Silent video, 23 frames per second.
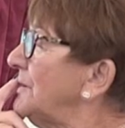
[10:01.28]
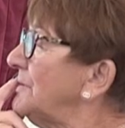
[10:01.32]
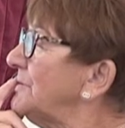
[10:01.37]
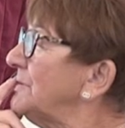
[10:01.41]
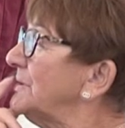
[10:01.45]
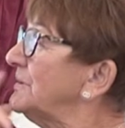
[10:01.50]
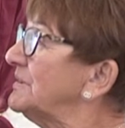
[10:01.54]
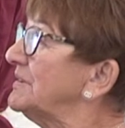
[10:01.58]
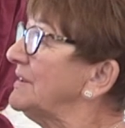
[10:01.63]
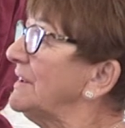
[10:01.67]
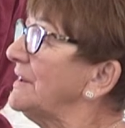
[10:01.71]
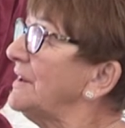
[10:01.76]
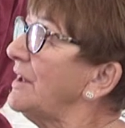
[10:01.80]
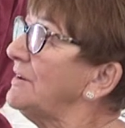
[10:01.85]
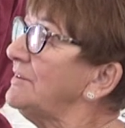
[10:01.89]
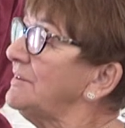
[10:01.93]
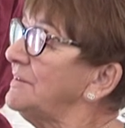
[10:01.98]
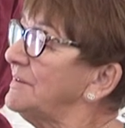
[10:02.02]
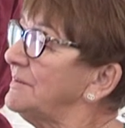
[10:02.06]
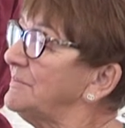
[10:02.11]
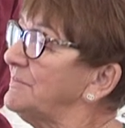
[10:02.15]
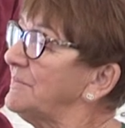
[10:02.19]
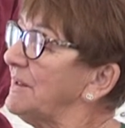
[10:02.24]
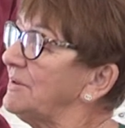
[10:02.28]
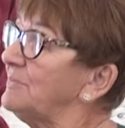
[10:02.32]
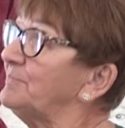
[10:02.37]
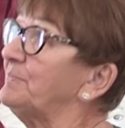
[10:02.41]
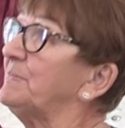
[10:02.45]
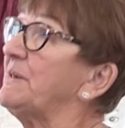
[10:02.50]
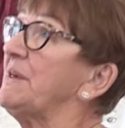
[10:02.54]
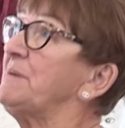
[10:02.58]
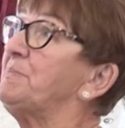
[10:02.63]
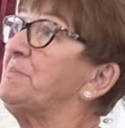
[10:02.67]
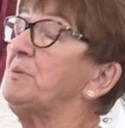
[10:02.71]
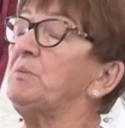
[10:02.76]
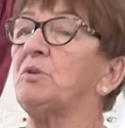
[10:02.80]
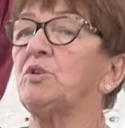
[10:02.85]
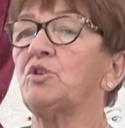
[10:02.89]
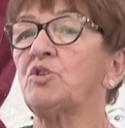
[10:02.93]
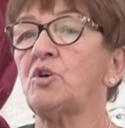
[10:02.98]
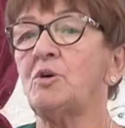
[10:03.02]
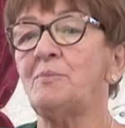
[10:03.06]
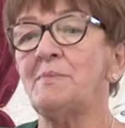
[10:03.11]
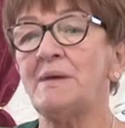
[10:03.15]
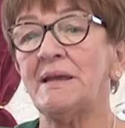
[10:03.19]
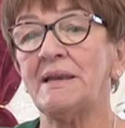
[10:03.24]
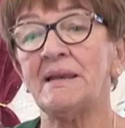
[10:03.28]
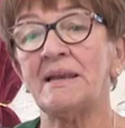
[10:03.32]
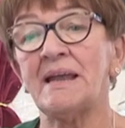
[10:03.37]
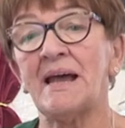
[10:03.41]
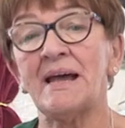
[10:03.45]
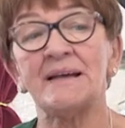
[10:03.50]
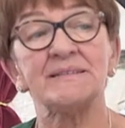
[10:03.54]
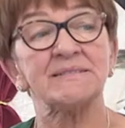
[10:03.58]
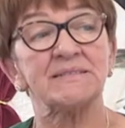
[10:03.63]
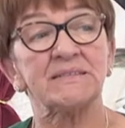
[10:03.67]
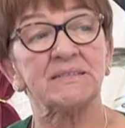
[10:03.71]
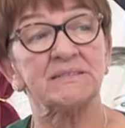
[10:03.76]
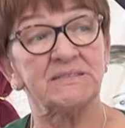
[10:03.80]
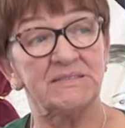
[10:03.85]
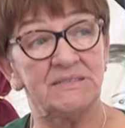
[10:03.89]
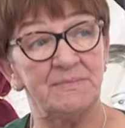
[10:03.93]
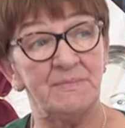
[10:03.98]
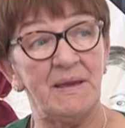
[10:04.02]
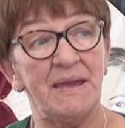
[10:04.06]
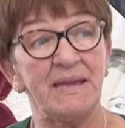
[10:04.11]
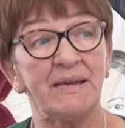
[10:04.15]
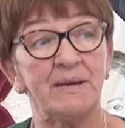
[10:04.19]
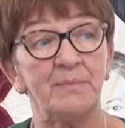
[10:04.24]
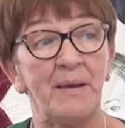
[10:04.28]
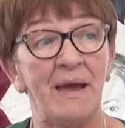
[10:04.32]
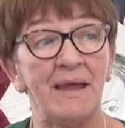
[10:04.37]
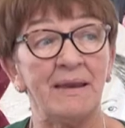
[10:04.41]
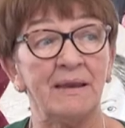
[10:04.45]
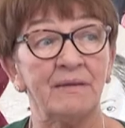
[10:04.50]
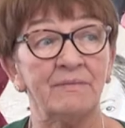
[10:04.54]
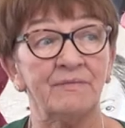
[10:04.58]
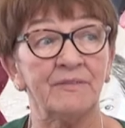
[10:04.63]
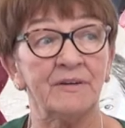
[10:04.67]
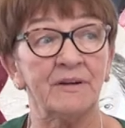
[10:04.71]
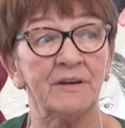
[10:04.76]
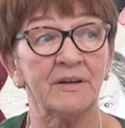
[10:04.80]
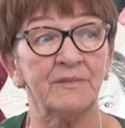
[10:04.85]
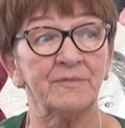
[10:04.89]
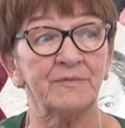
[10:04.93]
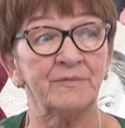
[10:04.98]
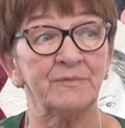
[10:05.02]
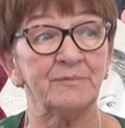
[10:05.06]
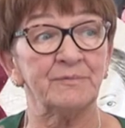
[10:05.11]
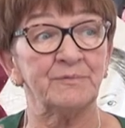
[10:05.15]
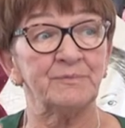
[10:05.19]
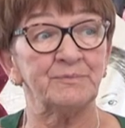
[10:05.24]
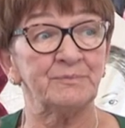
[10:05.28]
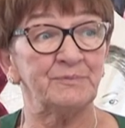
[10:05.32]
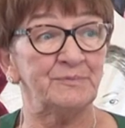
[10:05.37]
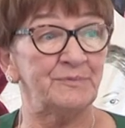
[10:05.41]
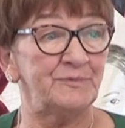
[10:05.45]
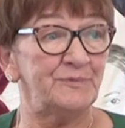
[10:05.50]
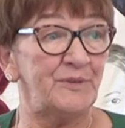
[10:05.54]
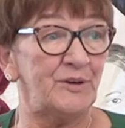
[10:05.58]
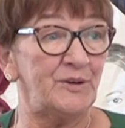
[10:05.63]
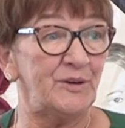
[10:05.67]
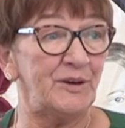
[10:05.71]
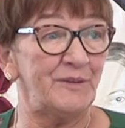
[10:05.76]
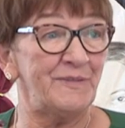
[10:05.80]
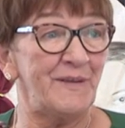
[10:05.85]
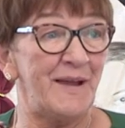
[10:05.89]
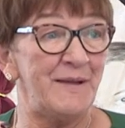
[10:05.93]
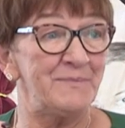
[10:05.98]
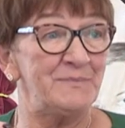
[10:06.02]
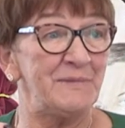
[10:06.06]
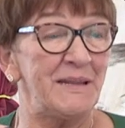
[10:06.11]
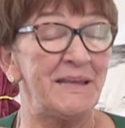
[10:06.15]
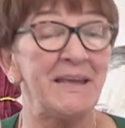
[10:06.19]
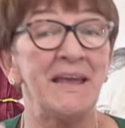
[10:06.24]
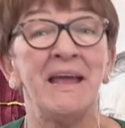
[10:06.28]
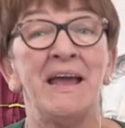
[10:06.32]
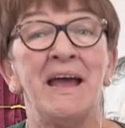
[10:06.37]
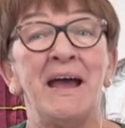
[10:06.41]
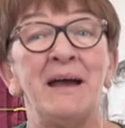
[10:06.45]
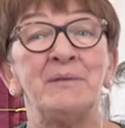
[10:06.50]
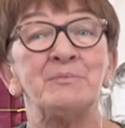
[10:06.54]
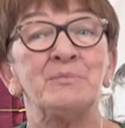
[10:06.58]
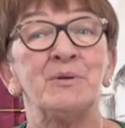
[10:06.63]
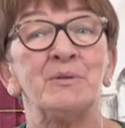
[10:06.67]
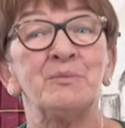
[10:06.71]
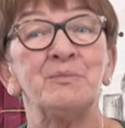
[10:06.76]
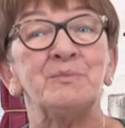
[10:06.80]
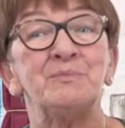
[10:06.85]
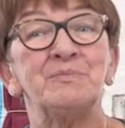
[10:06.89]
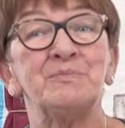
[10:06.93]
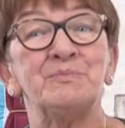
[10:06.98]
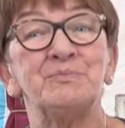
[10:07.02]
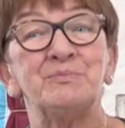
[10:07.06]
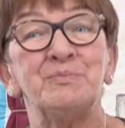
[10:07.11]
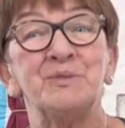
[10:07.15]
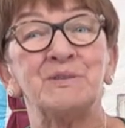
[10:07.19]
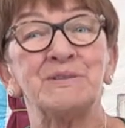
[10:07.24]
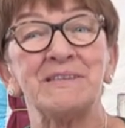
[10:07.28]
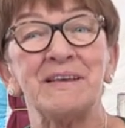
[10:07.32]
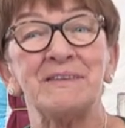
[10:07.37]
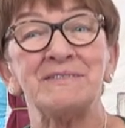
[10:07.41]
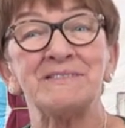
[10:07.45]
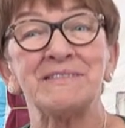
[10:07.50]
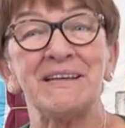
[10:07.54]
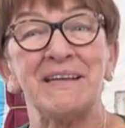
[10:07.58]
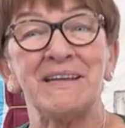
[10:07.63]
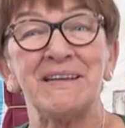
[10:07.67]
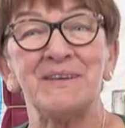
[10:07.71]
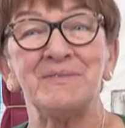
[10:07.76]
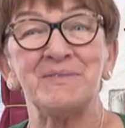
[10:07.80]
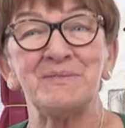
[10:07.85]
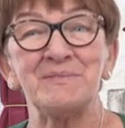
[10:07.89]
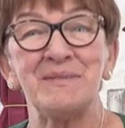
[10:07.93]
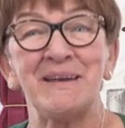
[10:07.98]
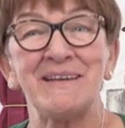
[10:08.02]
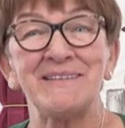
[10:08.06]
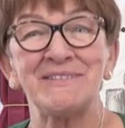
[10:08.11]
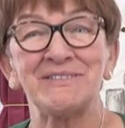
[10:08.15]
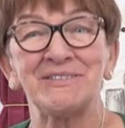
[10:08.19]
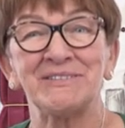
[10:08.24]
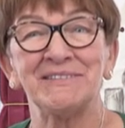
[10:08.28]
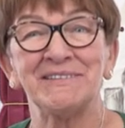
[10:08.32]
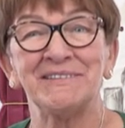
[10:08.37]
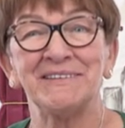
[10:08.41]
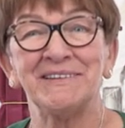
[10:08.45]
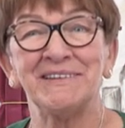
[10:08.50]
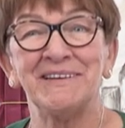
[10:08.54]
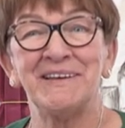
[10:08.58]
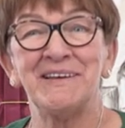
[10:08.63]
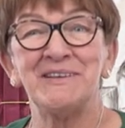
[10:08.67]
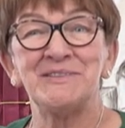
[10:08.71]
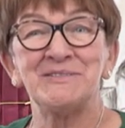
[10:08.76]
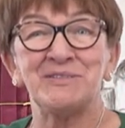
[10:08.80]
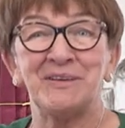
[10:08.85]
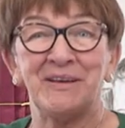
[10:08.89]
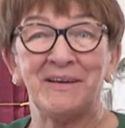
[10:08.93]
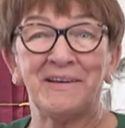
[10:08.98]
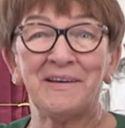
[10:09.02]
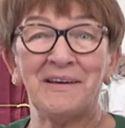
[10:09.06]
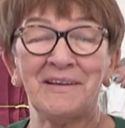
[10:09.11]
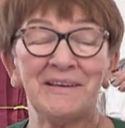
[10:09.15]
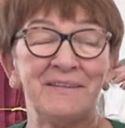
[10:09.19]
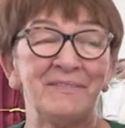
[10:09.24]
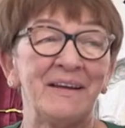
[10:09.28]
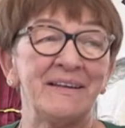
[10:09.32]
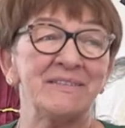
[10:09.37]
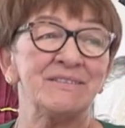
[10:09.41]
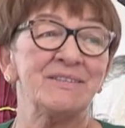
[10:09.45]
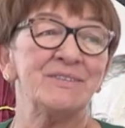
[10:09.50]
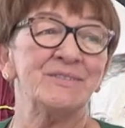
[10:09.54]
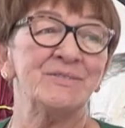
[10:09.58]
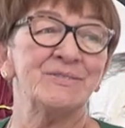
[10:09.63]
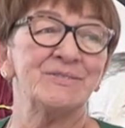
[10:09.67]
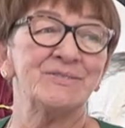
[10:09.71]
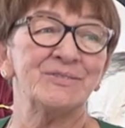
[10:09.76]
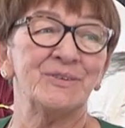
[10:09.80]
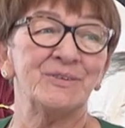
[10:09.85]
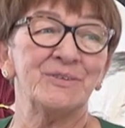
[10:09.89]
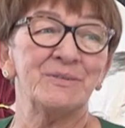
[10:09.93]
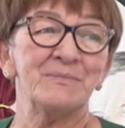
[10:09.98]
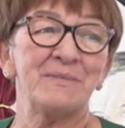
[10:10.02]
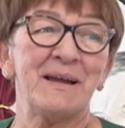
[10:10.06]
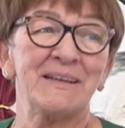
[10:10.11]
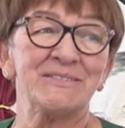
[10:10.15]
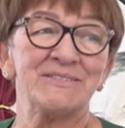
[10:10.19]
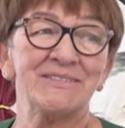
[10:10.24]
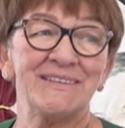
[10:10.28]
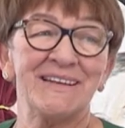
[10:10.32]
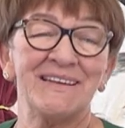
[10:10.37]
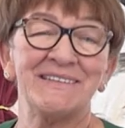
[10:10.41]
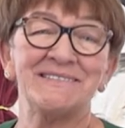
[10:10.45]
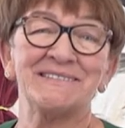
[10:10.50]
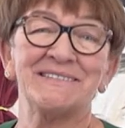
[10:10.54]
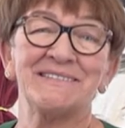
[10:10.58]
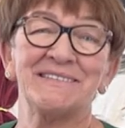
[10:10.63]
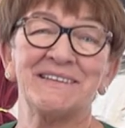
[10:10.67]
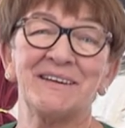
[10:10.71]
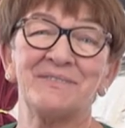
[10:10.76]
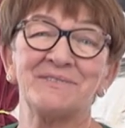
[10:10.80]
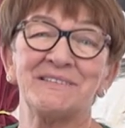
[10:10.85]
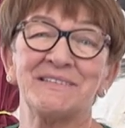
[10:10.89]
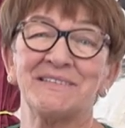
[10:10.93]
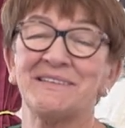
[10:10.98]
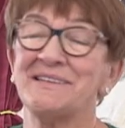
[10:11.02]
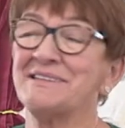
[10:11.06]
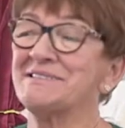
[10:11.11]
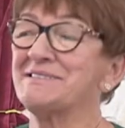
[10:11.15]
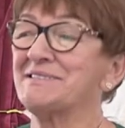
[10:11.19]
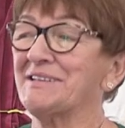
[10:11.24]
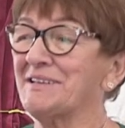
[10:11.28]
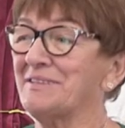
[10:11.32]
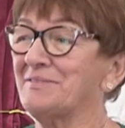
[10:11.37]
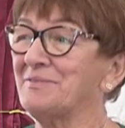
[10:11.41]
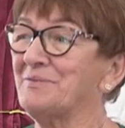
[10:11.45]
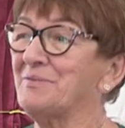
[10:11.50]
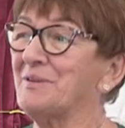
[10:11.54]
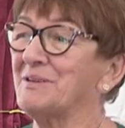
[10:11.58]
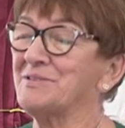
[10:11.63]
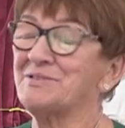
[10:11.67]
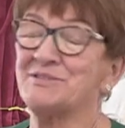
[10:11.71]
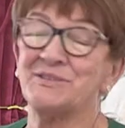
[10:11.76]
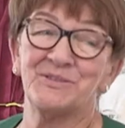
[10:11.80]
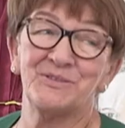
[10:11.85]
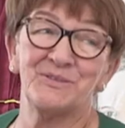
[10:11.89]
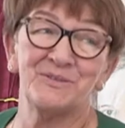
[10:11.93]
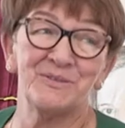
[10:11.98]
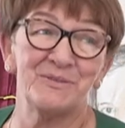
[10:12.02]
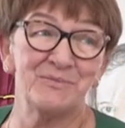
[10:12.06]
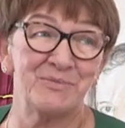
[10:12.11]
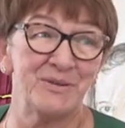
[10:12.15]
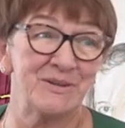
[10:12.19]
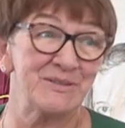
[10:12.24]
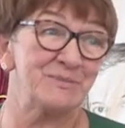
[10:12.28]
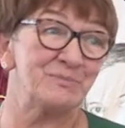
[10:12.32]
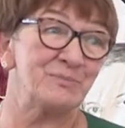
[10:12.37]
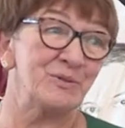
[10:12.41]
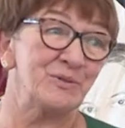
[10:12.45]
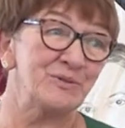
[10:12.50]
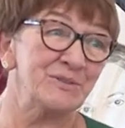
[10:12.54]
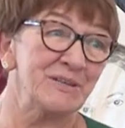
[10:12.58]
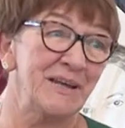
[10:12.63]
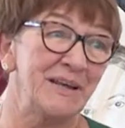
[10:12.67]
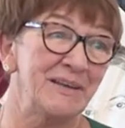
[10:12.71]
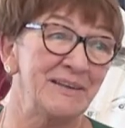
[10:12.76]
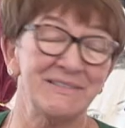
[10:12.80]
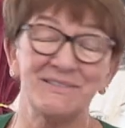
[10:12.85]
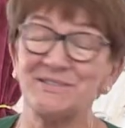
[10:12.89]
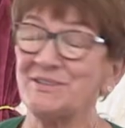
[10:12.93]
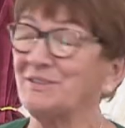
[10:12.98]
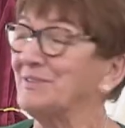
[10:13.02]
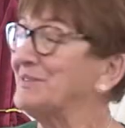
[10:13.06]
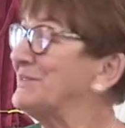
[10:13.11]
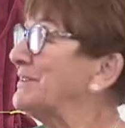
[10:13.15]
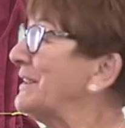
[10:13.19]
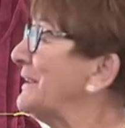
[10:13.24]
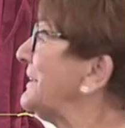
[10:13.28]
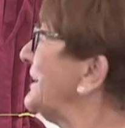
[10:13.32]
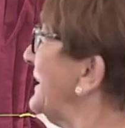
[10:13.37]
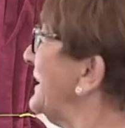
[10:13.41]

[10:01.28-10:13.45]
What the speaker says: There's a lot of them that people would come in and ask us to make a panel for their family, but wouldn't give us any information. So you kind of had to use your own imagination, everything else, on what to do and what to put on it, you know, that